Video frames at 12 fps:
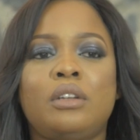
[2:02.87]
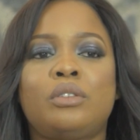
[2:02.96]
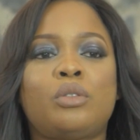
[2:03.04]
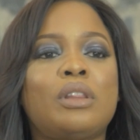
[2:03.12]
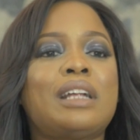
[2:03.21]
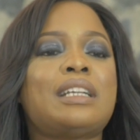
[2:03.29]

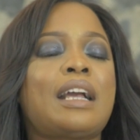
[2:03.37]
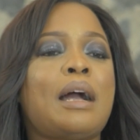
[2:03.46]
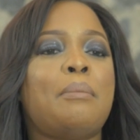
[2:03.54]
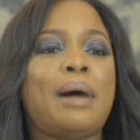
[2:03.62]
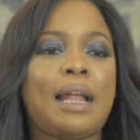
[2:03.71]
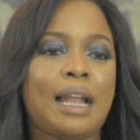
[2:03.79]
so that I
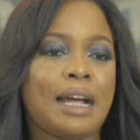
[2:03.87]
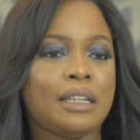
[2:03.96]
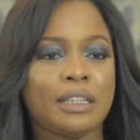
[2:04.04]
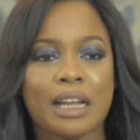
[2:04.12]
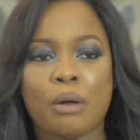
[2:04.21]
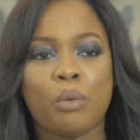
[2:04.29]
can buy
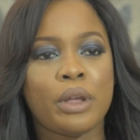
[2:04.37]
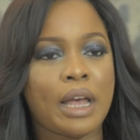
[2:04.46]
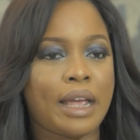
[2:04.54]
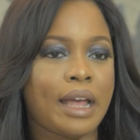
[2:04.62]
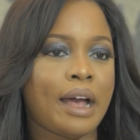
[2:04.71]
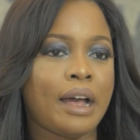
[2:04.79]
land in
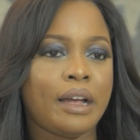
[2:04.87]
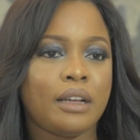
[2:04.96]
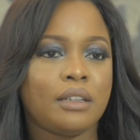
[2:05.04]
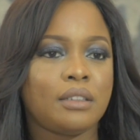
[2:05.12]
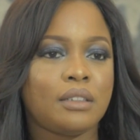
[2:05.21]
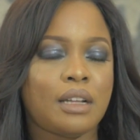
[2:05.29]
Awoyaya.
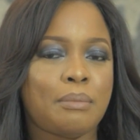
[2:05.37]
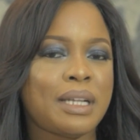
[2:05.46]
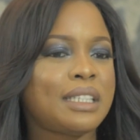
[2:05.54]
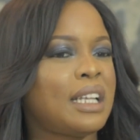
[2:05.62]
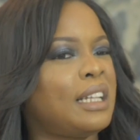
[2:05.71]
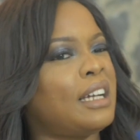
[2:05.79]
Am
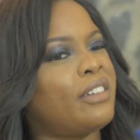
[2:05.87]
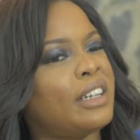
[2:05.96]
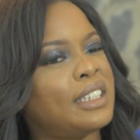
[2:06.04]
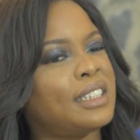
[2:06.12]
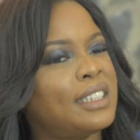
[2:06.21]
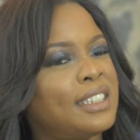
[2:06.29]
I saying that
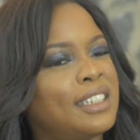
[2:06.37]
right?